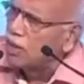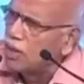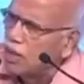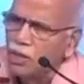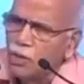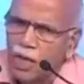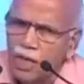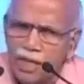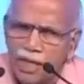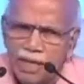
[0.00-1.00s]
and you
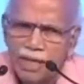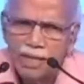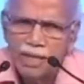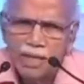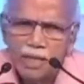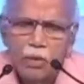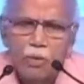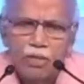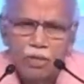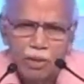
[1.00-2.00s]
can't get it. You will
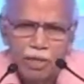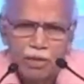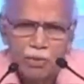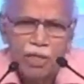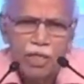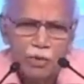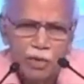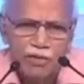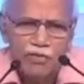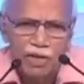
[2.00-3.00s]
be surprised. Within
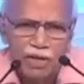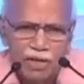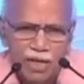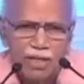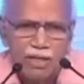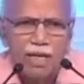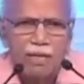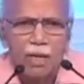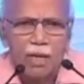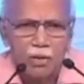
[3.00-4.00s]
24 hours, either that
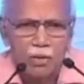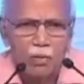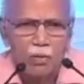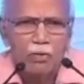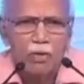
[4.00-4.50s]
man or woman will